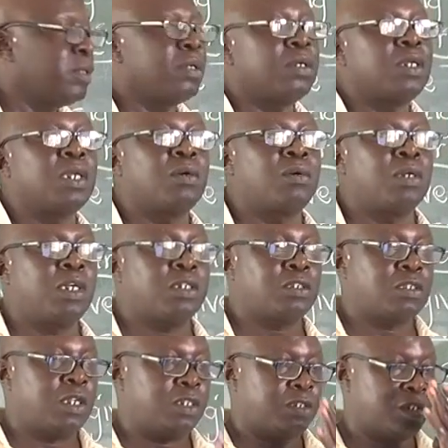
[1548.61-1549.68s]
In our
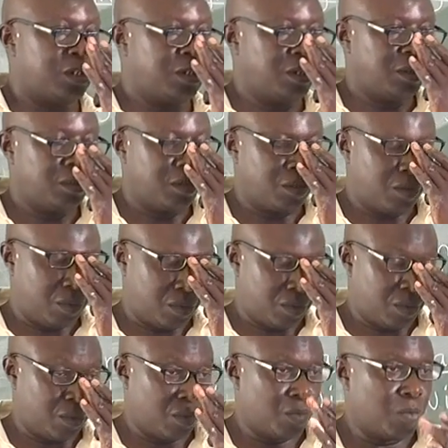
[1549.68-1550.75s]
next lesson,
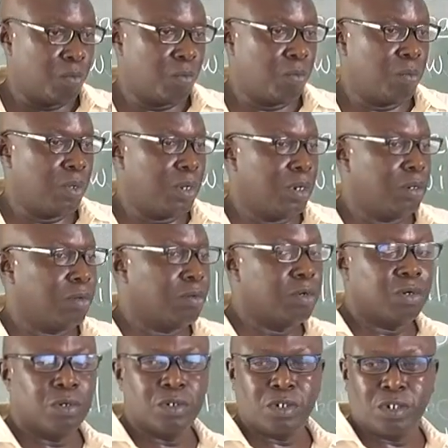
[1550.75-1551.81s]
we'll
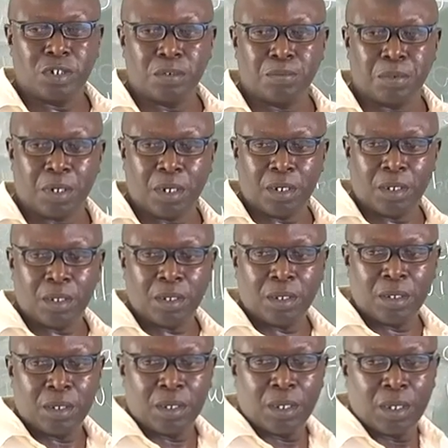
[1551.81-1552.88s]
go deeper
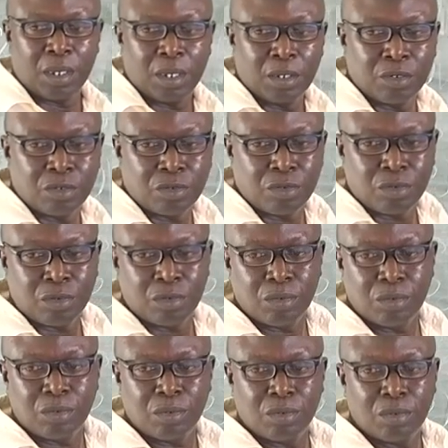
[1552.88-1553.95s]

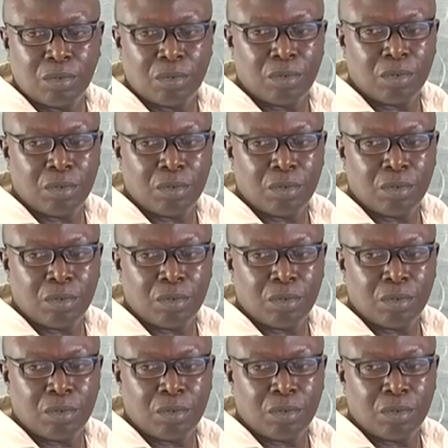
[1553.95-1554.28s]
to